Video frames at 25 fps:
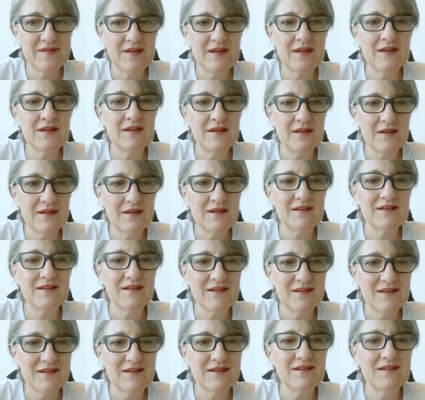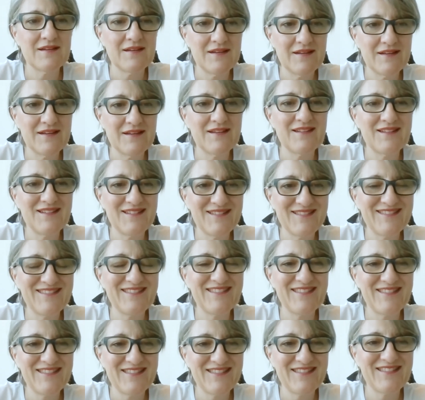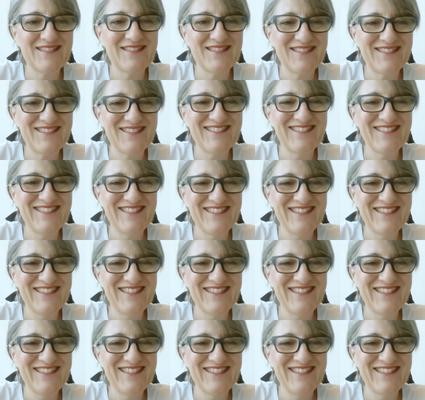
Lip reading: us. And mom, you can't just drop it. You have to